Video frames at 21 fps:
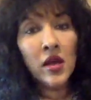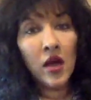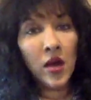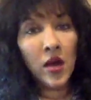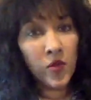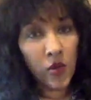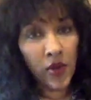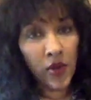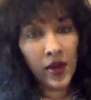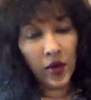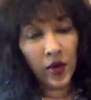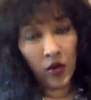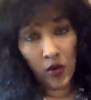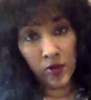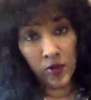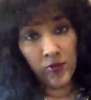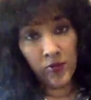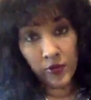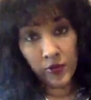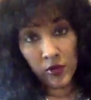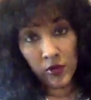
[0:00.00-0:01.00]
I'm quite
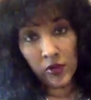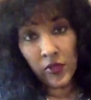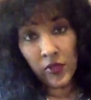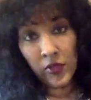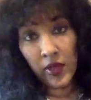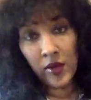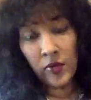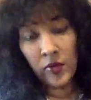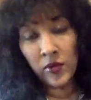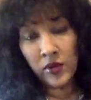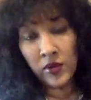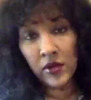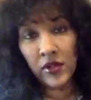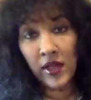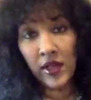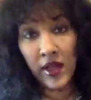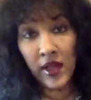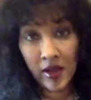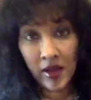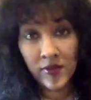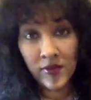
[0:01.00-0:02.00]
hopeful that we'll
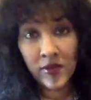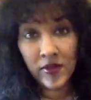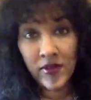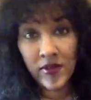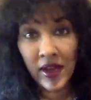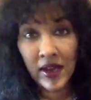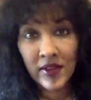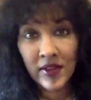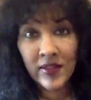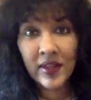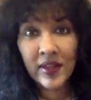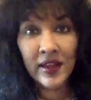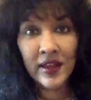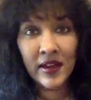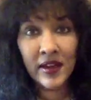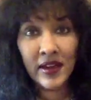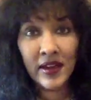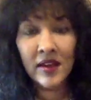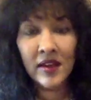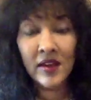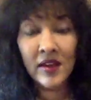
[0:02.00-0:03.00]
have a
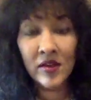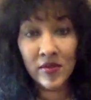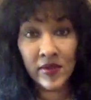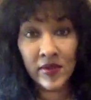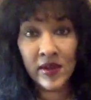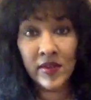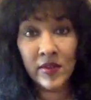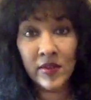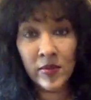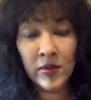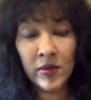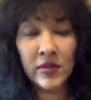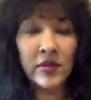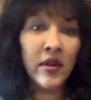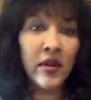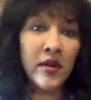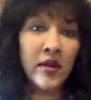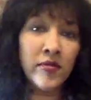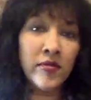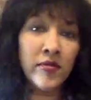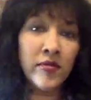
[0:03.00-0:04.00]
vaccine in a reasonable
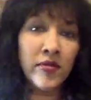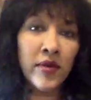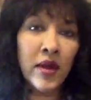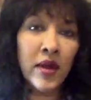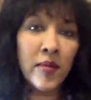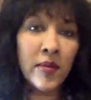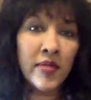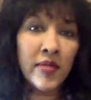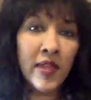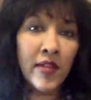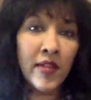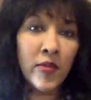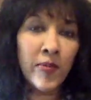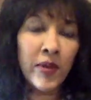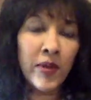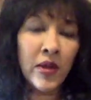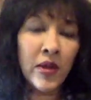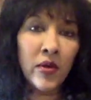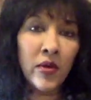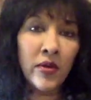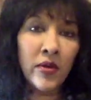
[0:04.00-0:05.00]
time frame, and that's
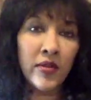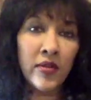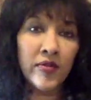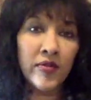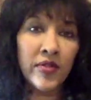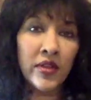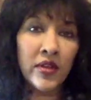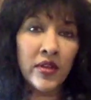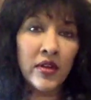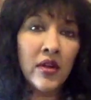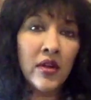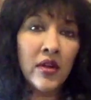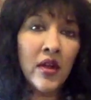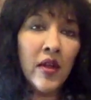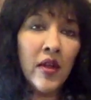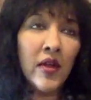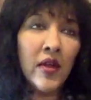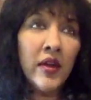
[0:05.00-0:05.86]
because of the